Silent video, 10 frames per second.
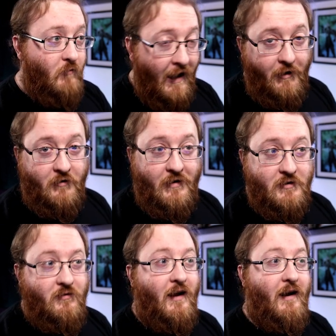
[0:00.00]
higher
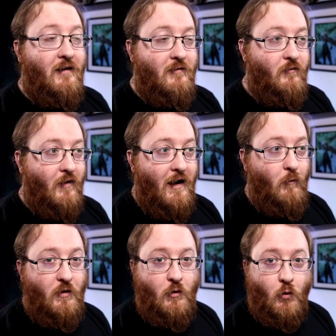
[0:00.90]
defensive line and
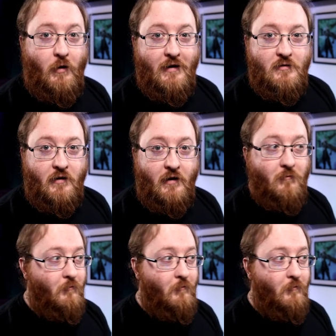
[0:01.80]
with no get stuck in.